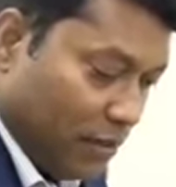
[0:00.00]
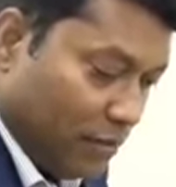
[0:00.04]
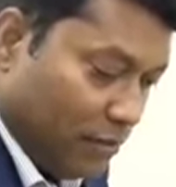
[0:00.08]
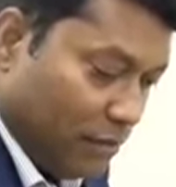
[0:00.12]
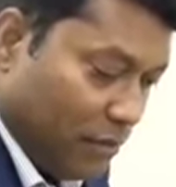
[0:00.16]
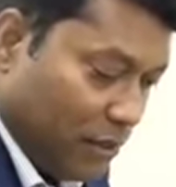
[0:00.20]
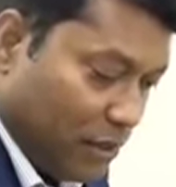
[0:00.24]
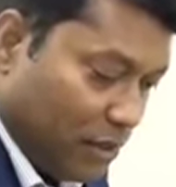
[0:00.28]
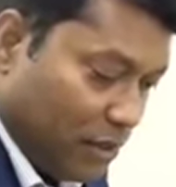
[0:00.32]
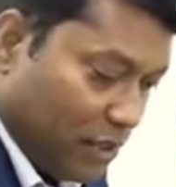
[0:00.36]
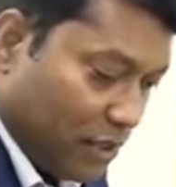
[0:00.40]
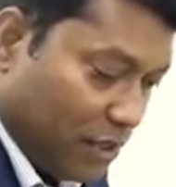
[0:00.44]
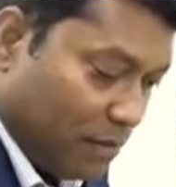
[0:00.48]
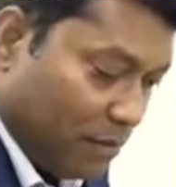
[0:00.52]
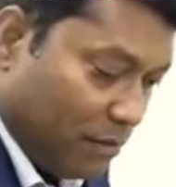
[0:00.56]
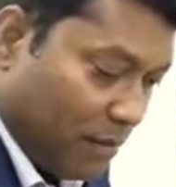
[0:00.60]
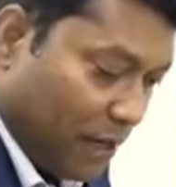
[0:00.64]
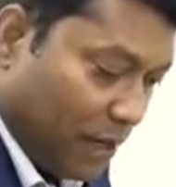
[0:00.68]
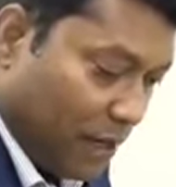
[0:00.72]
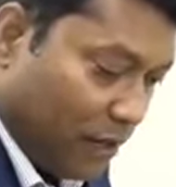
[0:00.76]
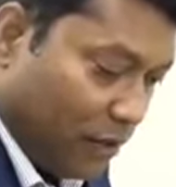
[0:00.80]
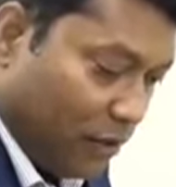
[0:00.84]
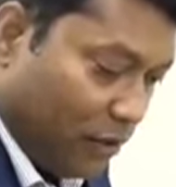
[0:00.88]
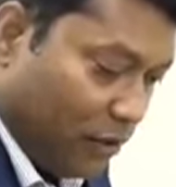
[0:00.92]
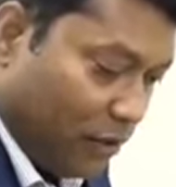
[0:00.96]

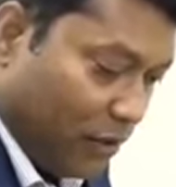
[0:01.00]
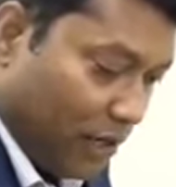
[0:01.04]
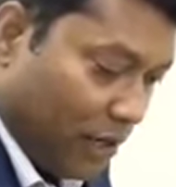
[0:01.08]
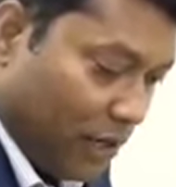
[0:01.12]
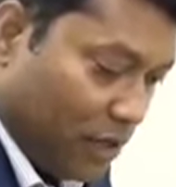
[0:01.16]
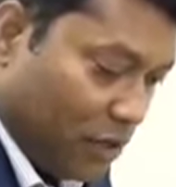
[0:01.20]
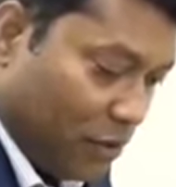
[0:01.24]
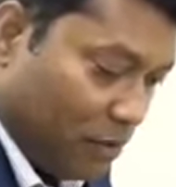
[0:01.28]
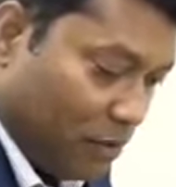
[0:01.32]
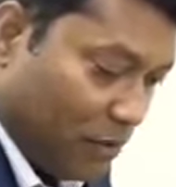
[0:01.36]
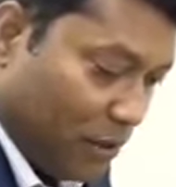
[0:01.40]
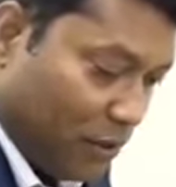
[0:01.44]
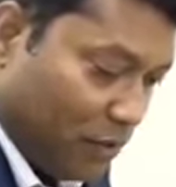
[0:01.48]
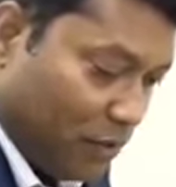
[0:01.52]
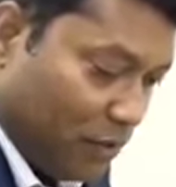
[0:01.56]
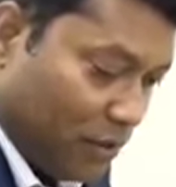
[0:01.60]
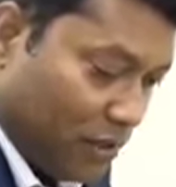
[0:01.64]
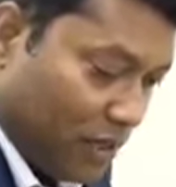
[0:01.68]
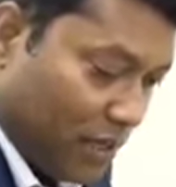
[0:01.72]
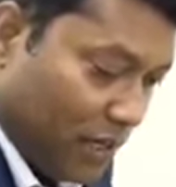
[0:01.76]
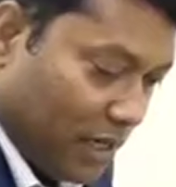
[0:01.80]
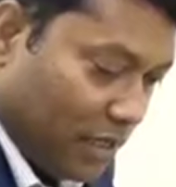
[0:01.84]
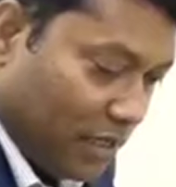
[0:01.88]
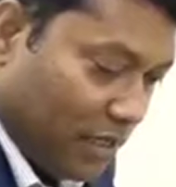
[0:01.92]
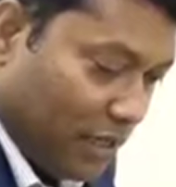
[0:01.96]
businessmen or entrepreneurs.
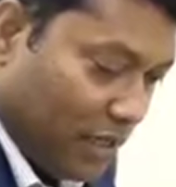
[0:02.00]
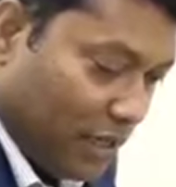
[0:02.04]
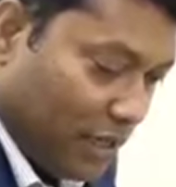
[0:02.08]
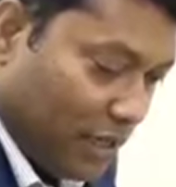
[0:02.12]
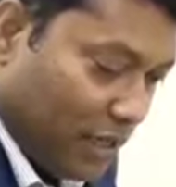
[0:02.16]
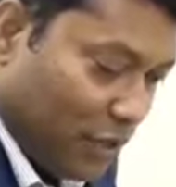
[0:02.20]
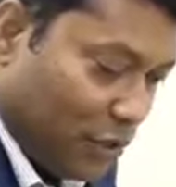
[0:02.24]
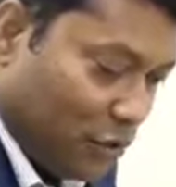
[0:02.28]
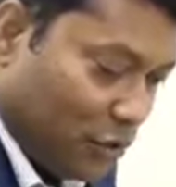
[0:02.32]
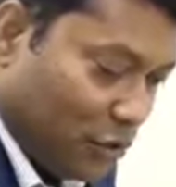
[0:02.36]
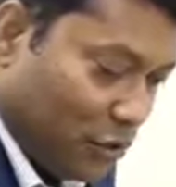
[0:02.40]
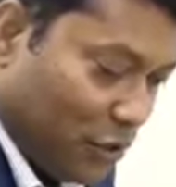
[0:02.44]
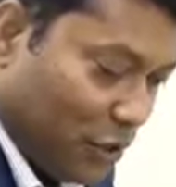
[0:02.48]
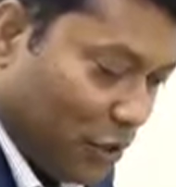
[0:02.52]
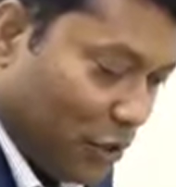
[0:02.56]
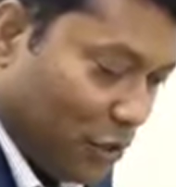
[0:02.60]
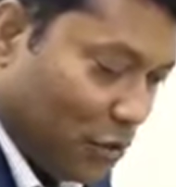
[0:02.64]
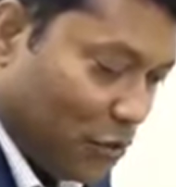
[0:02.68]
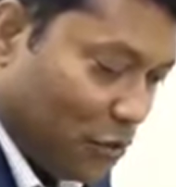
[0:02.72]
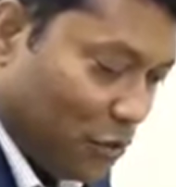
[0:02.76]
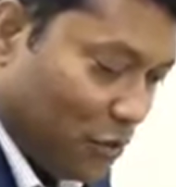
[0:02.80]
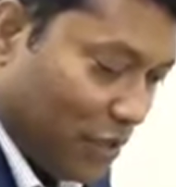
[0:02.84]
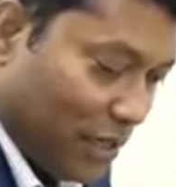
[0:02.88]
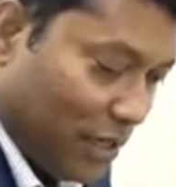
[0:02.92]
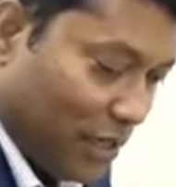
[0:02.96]
I think it should
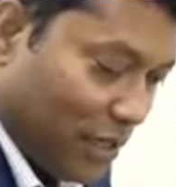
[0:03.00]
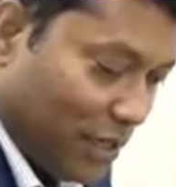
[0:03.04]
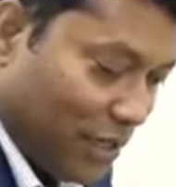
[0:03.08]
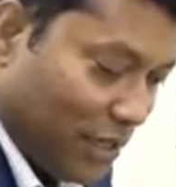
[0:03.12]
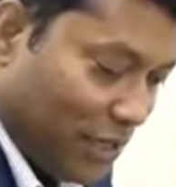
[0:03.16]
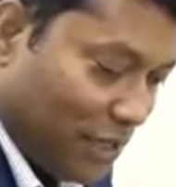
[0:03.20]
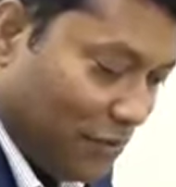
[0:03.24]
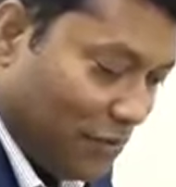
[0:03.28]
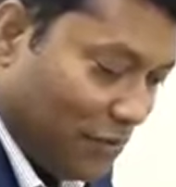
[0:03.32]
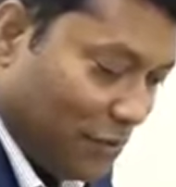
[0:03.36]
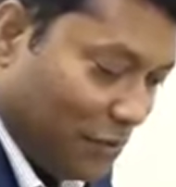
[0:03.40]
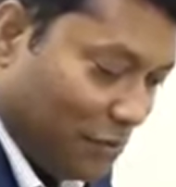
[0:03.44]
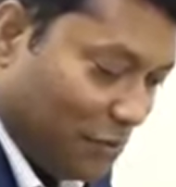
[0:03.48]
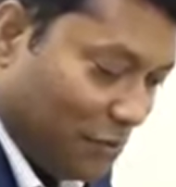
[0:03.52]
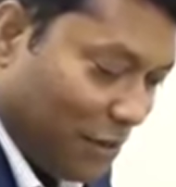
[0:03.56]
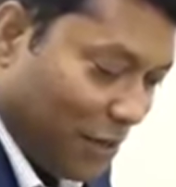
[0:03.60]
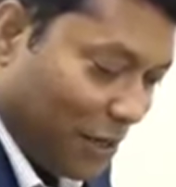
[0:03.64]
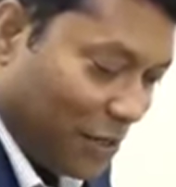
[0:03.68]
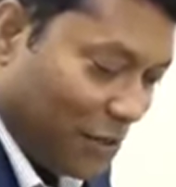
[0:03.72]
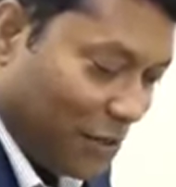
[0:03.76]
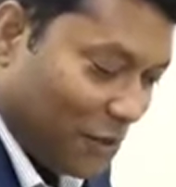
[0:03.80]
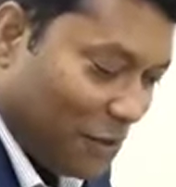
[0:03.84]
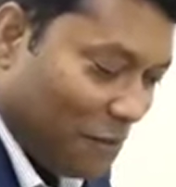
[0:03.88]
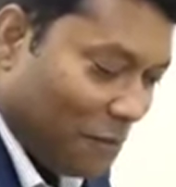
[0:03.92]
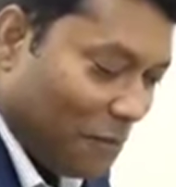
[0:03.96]
also a negative
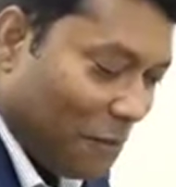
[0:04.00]
impact.